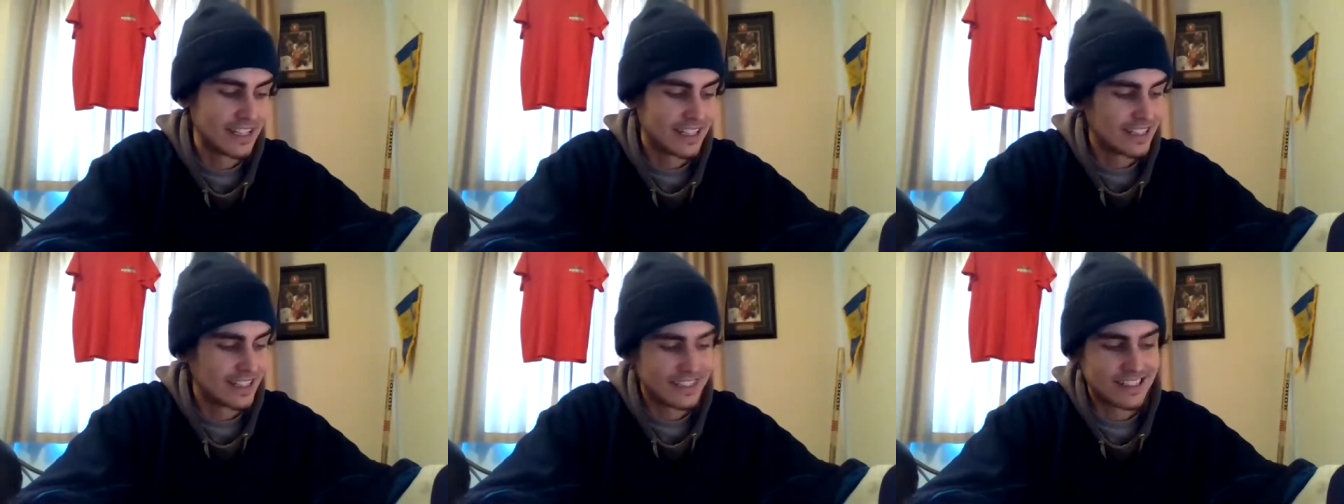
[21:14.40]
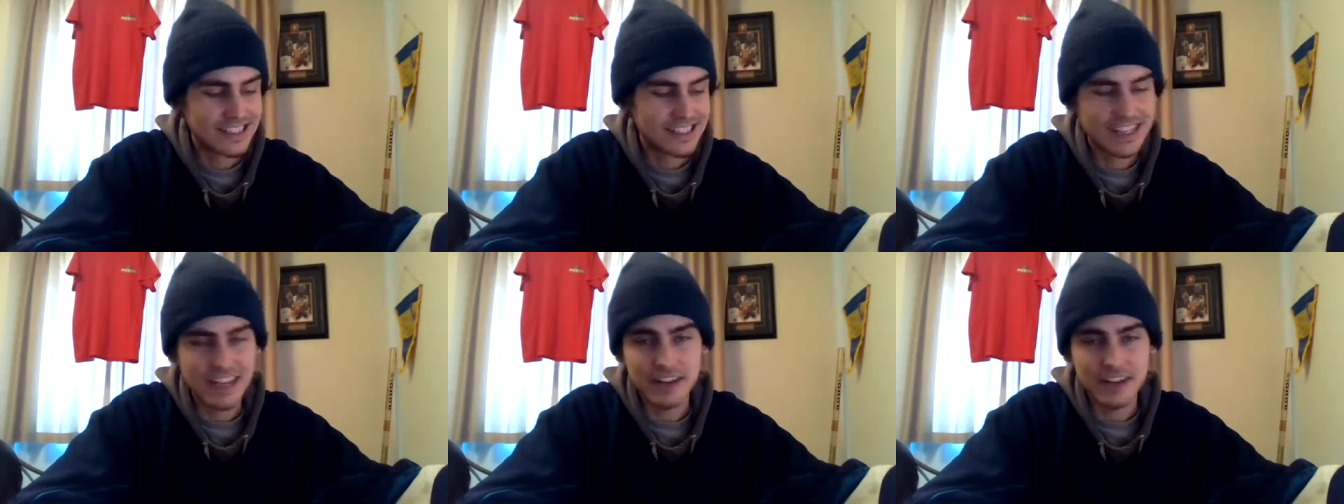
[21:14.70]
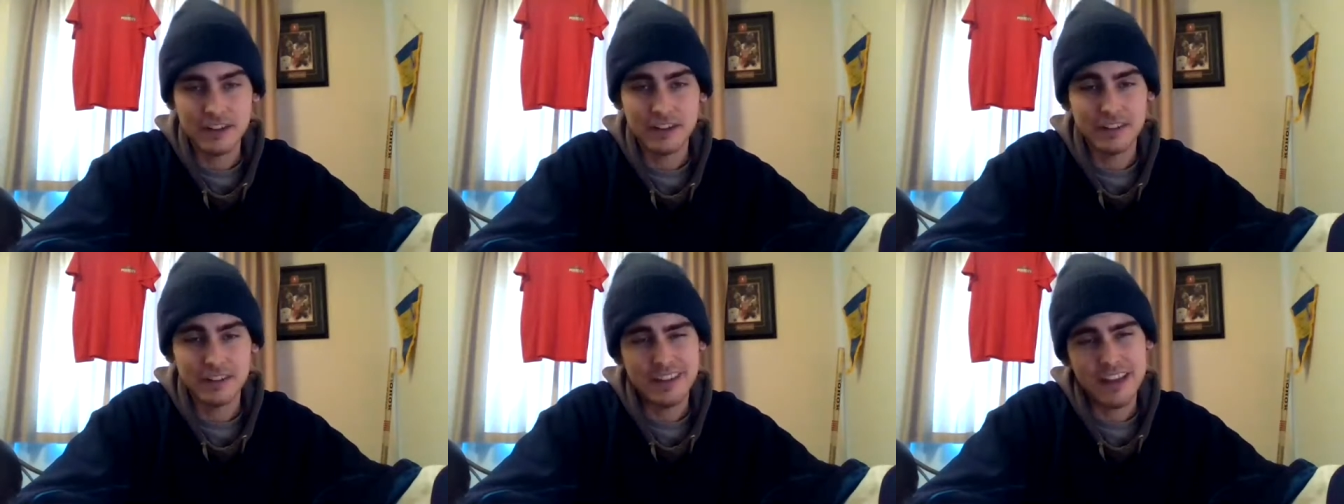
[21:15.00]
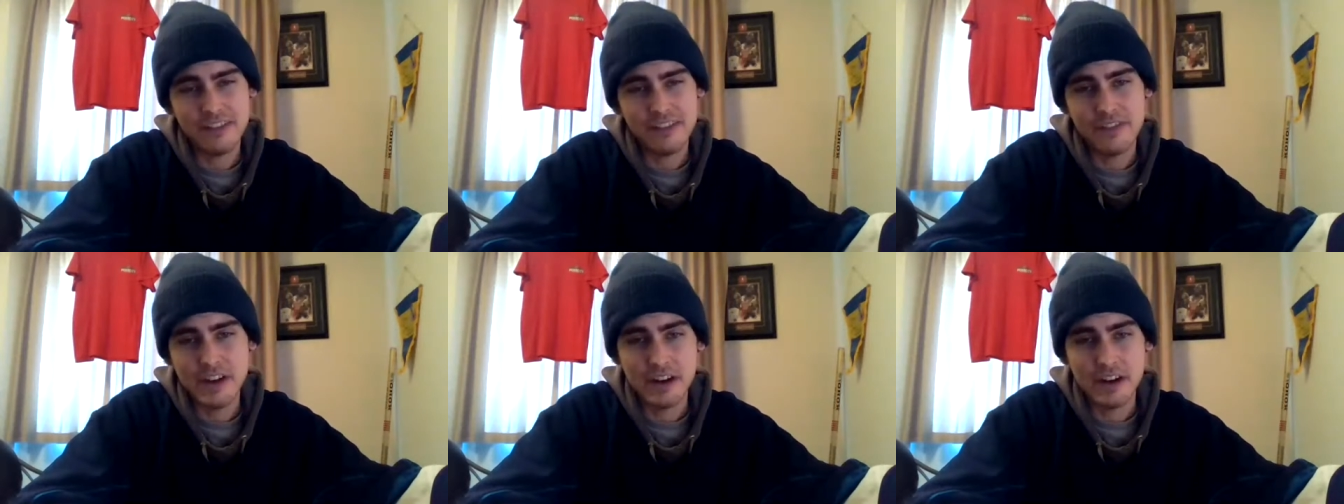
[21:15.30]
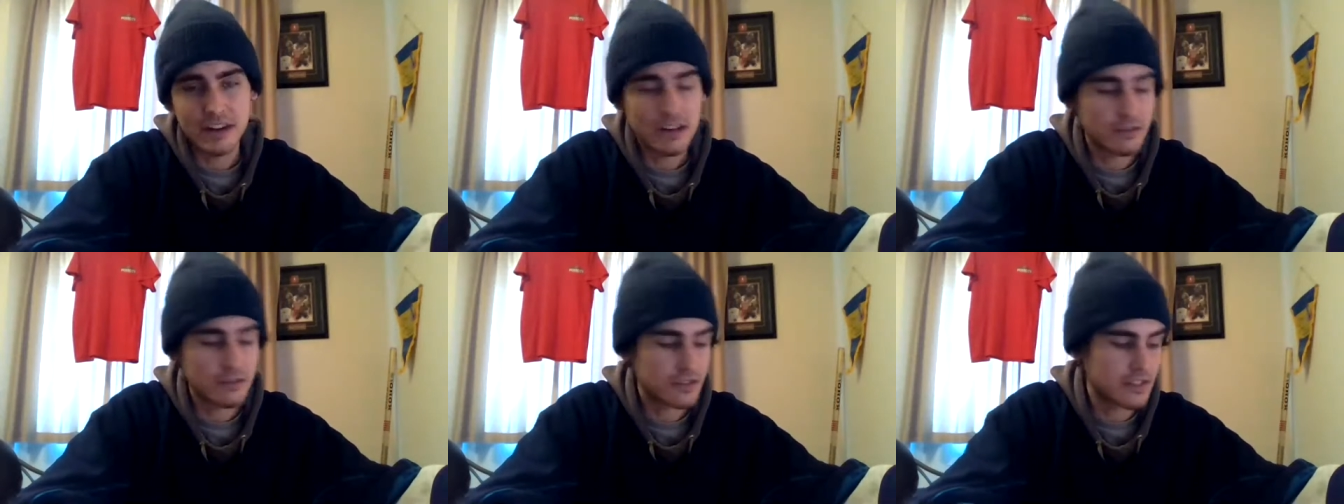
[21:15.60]
Skinner, they figured
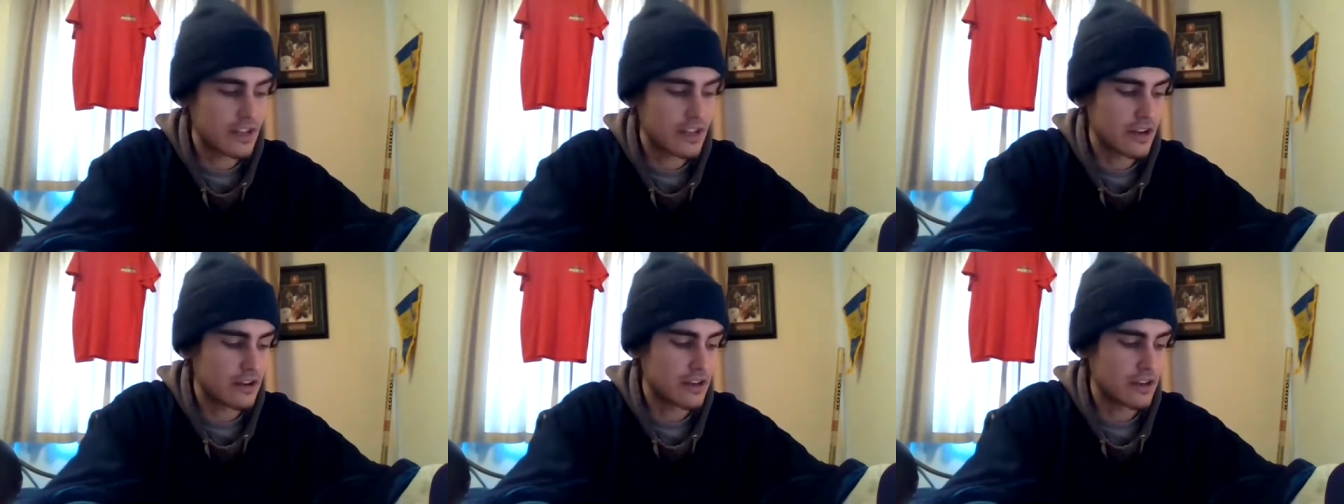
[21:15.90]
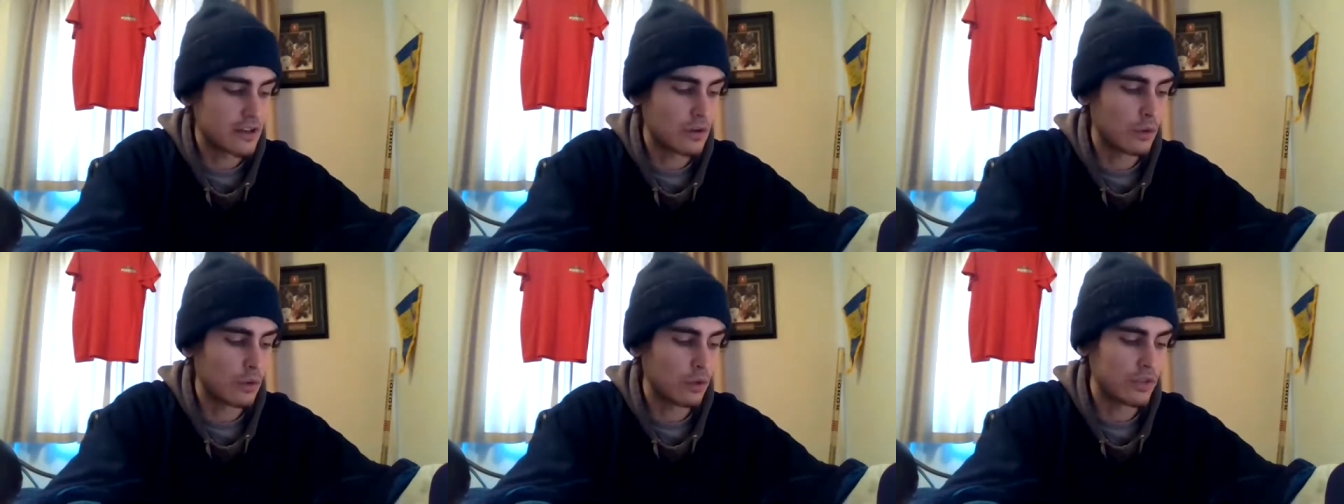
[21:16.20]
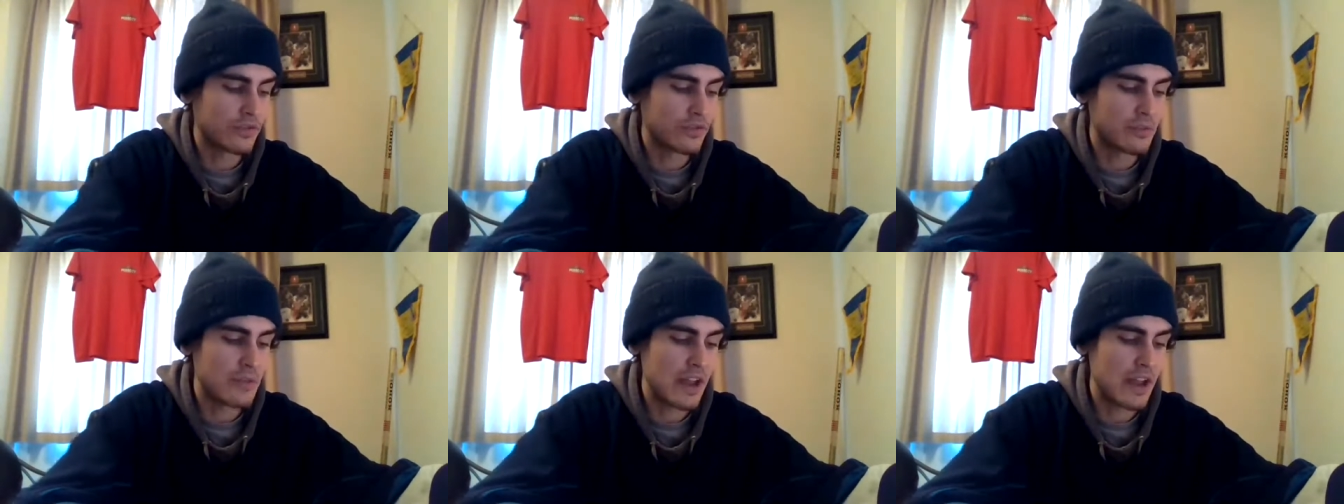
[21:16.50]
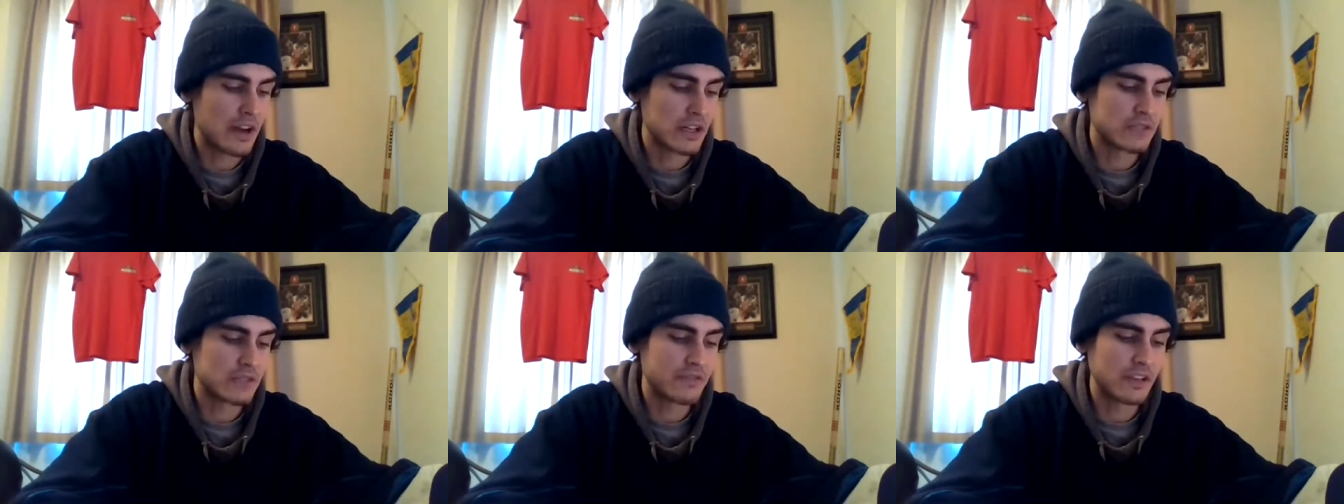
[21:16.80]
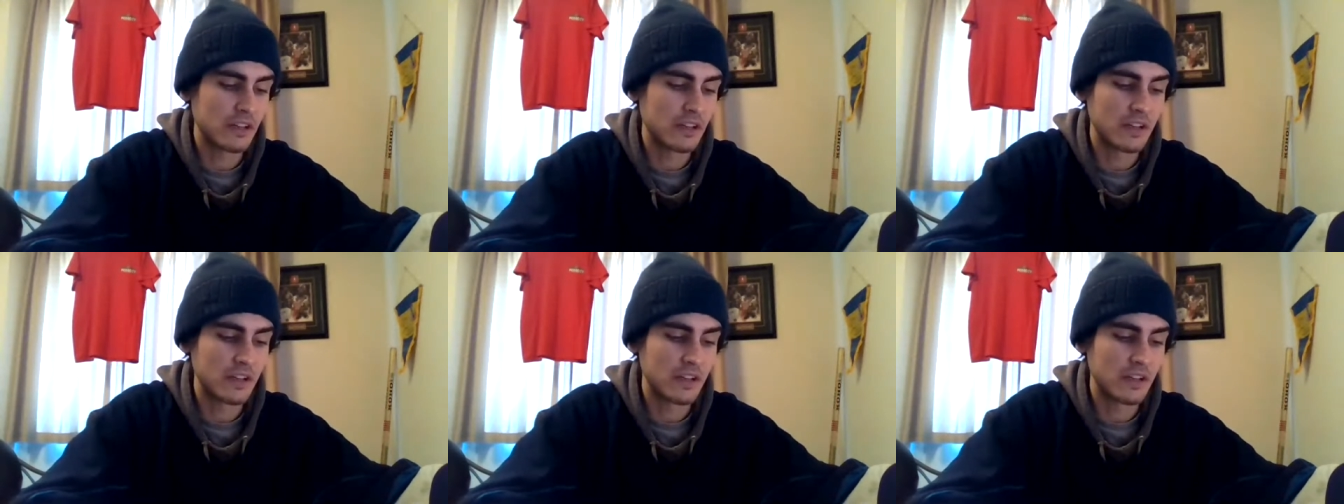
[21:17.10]
out Skinner, the goalie for Bakersfield.